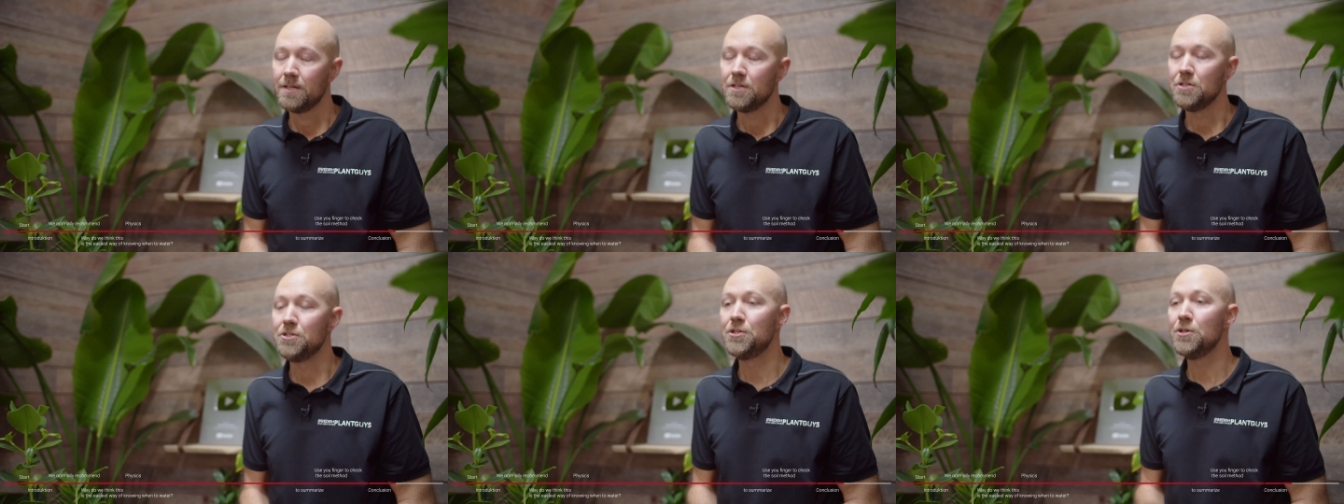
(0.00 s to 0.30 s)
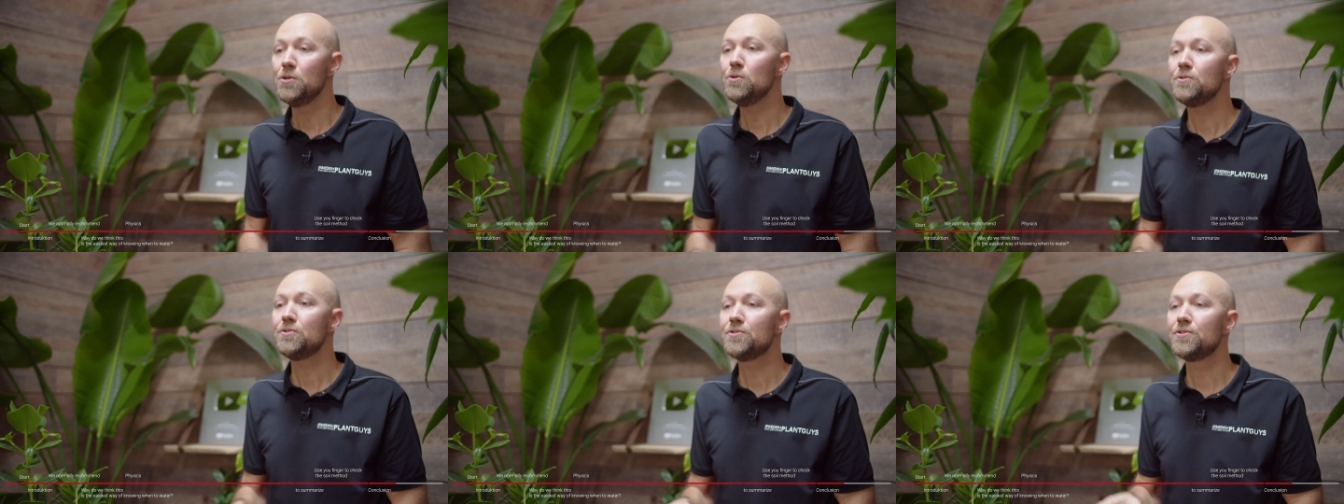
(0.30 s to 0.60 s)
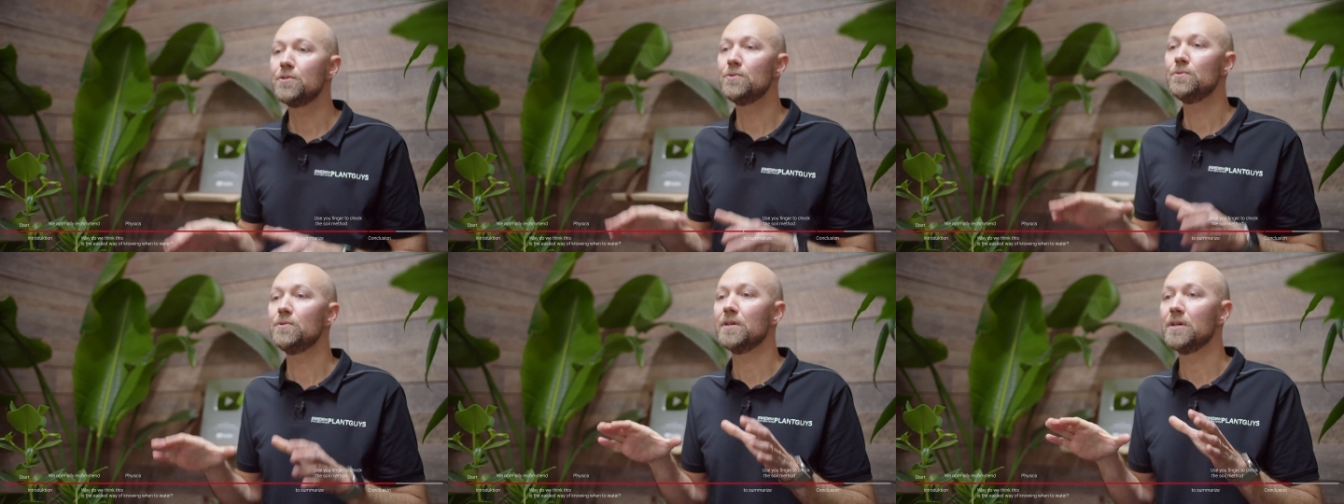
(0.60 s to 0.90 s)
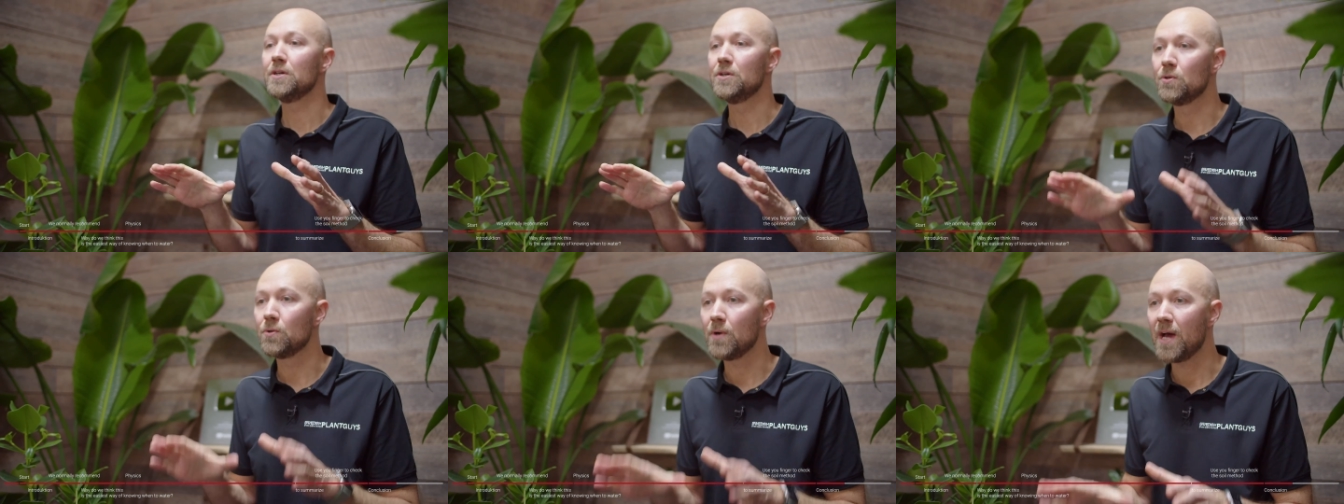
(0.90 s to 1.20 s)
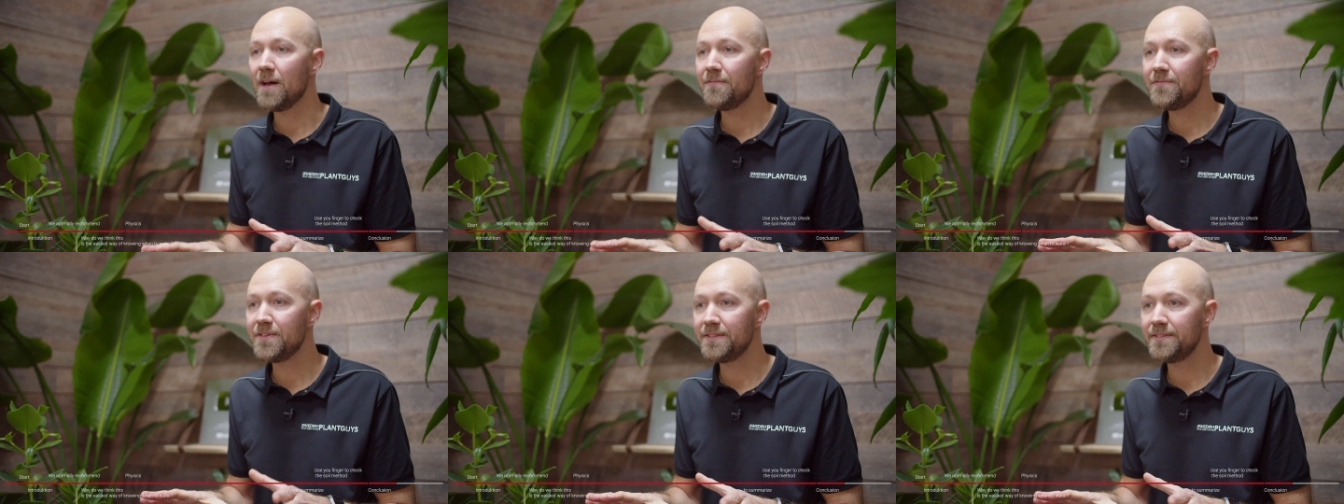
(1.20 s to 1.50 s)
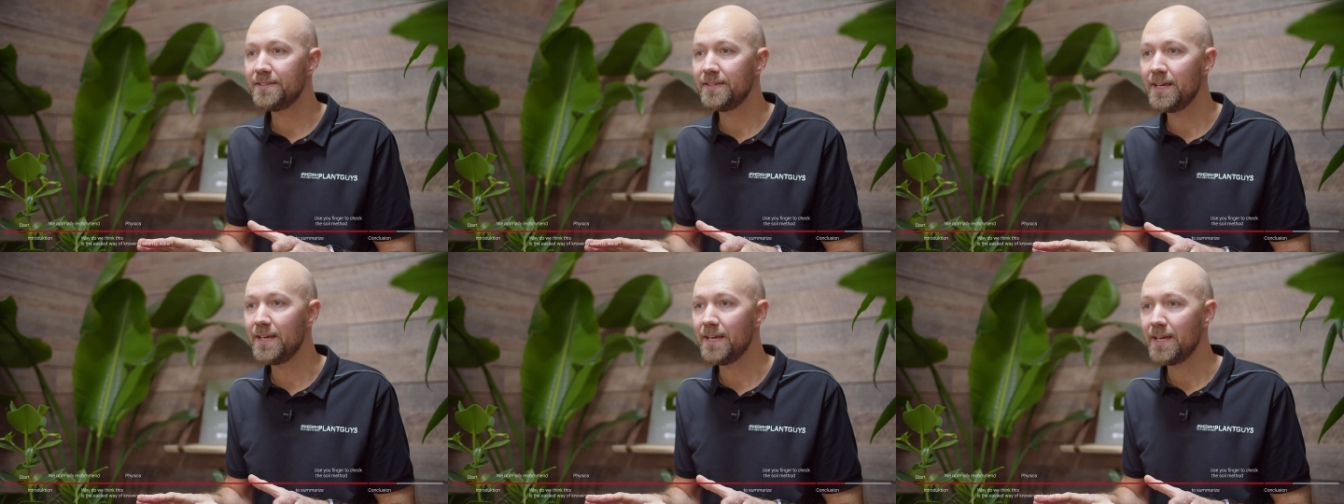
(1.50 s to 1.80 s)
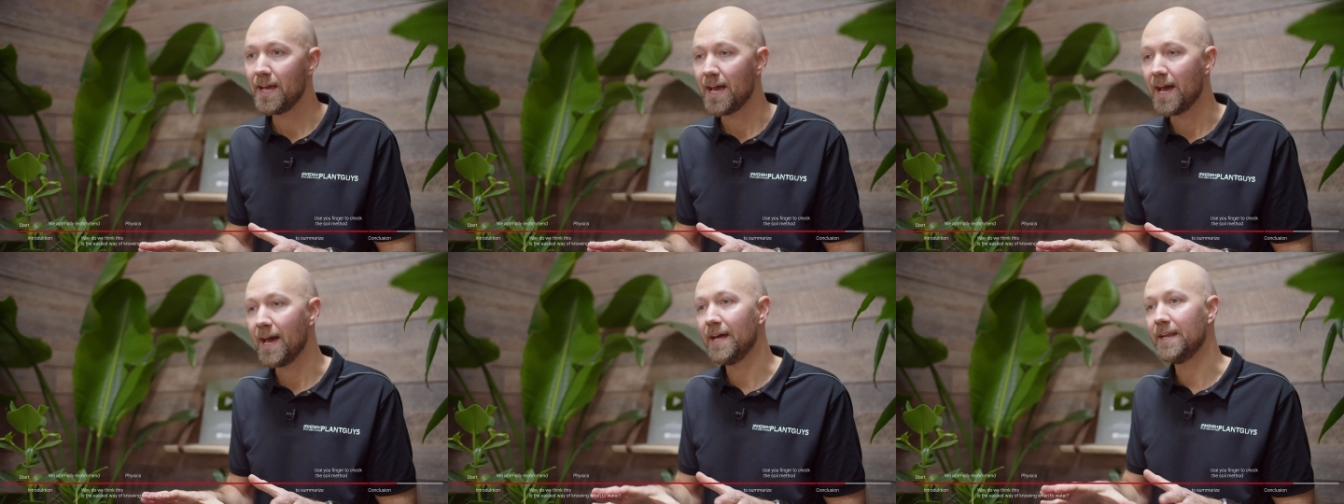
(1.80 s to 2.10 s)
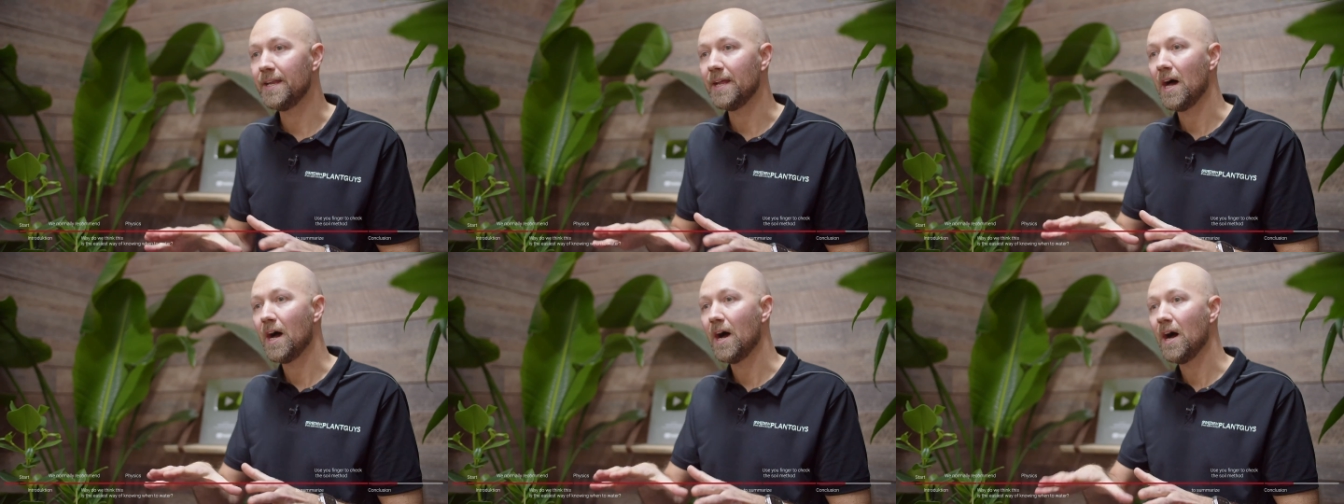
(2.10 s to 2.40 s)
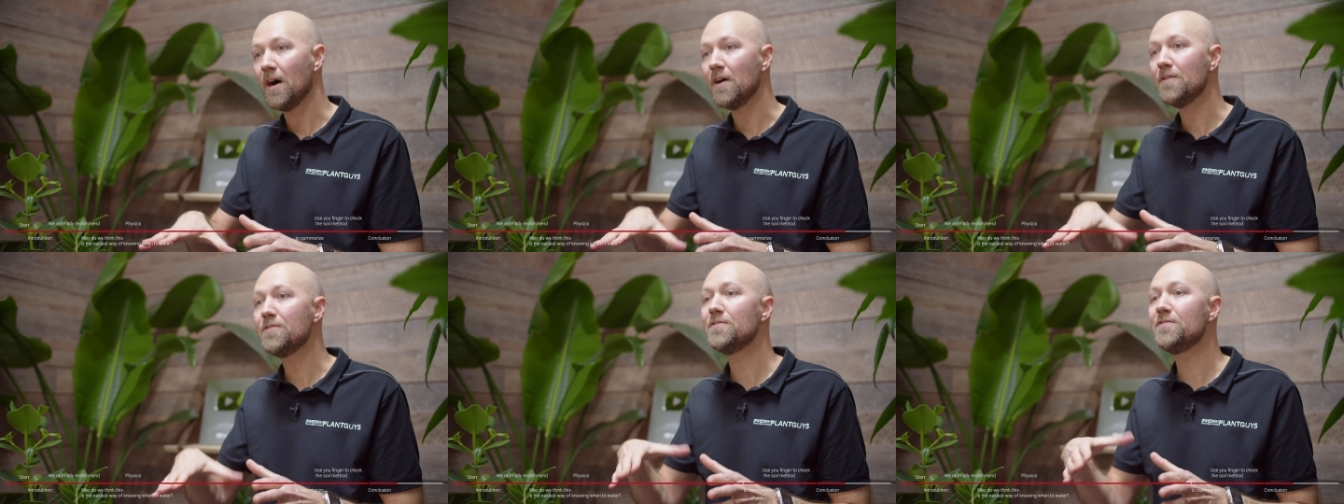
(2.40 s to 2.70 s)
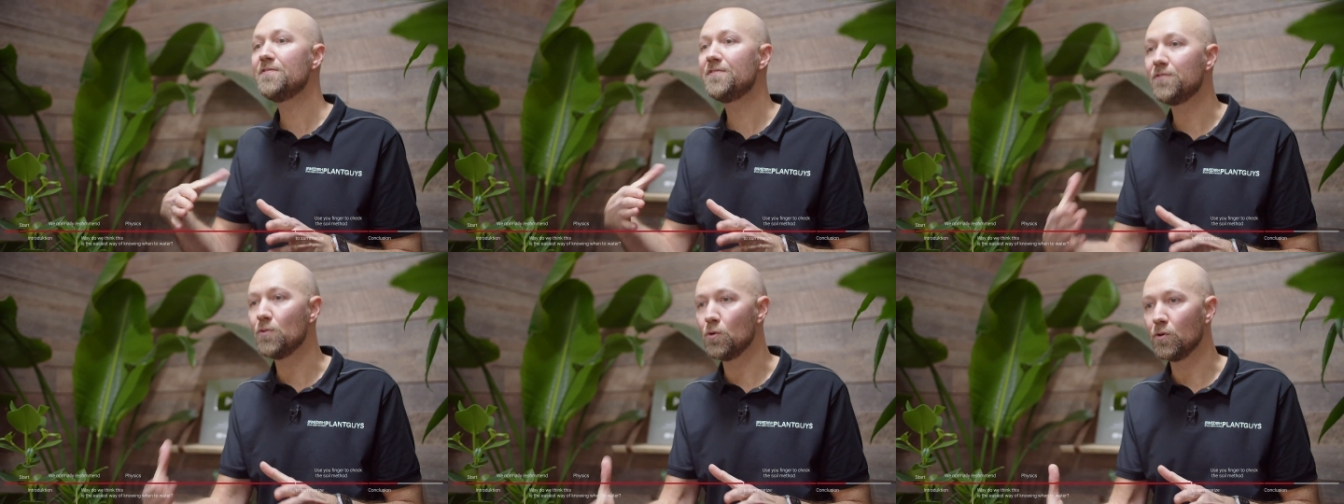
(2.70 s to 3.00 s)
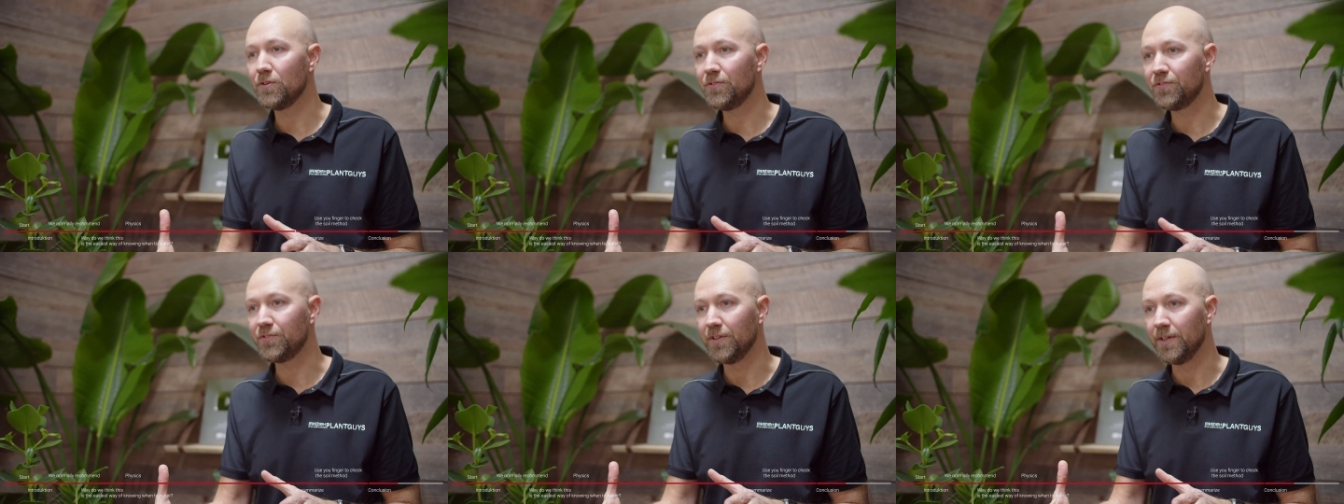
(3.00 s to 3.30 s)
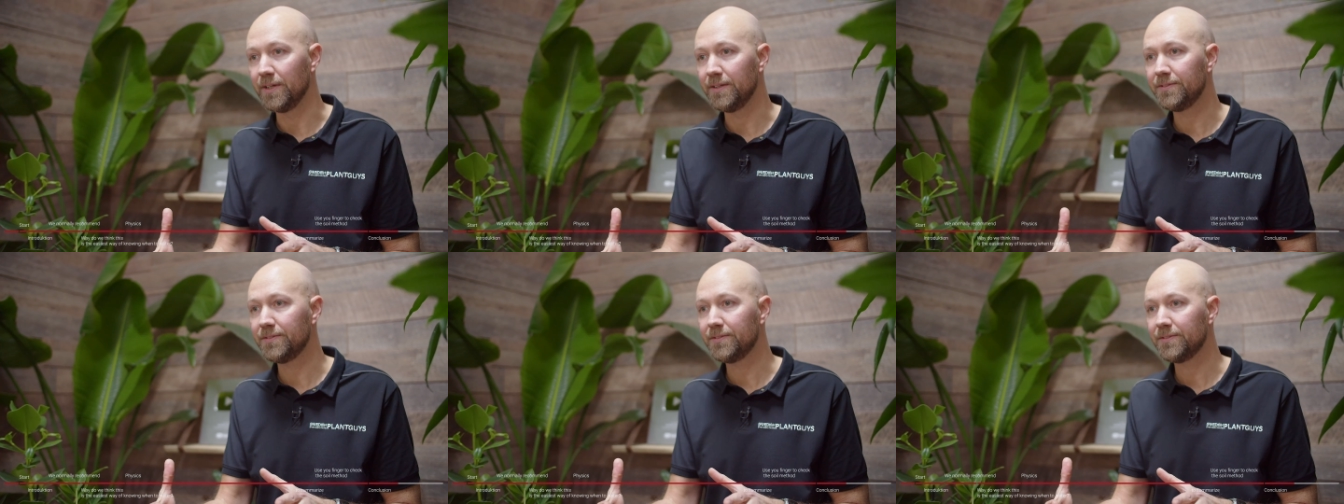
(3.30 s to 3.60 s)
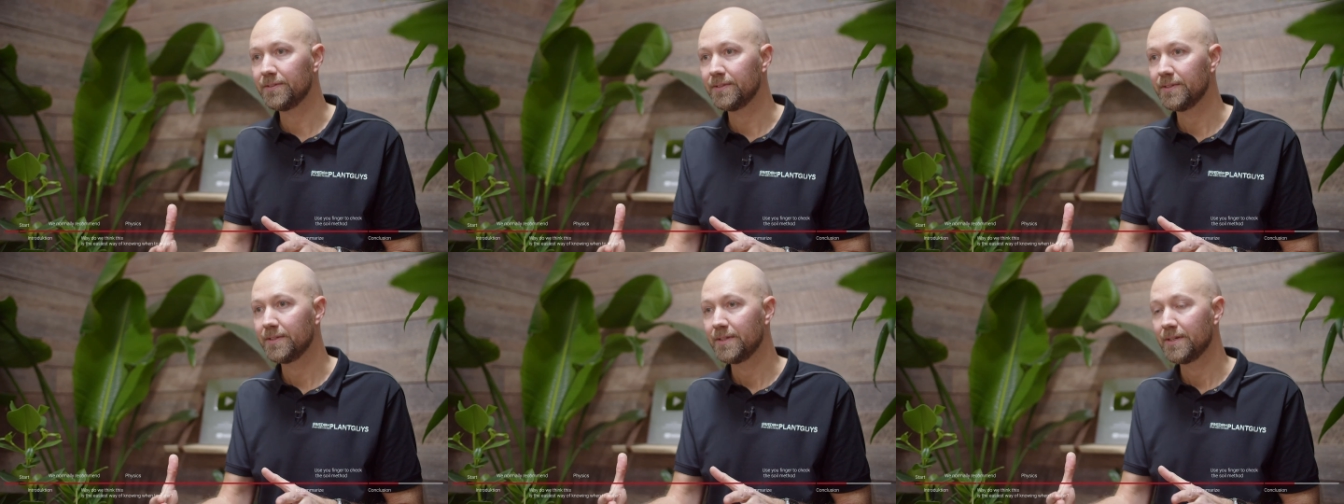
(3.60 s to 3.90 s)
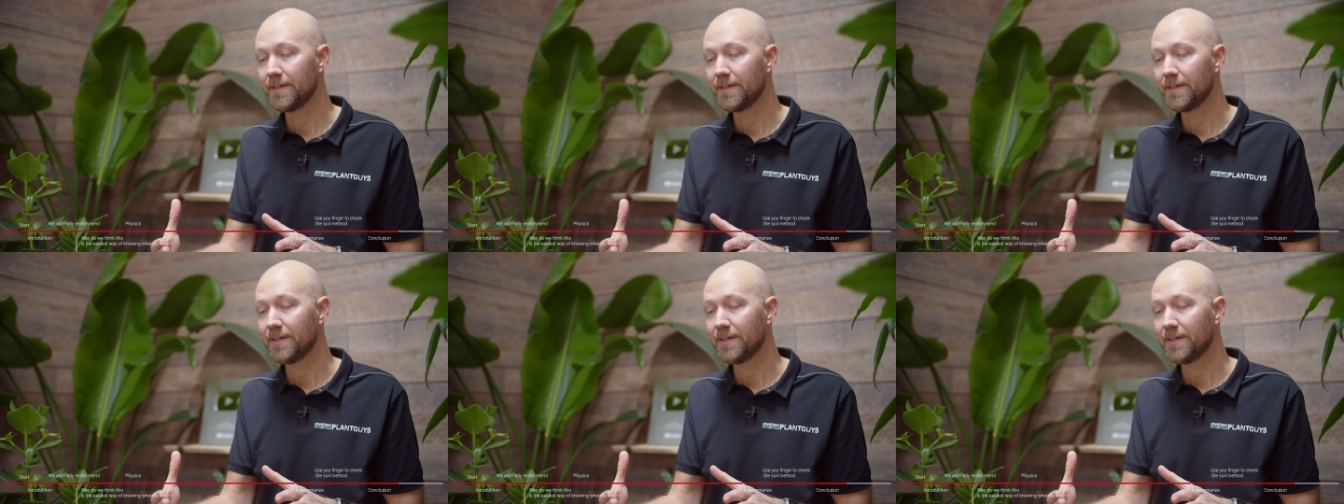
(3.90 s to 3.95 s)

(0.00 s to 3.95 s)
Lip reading: Due to gravity and other forces,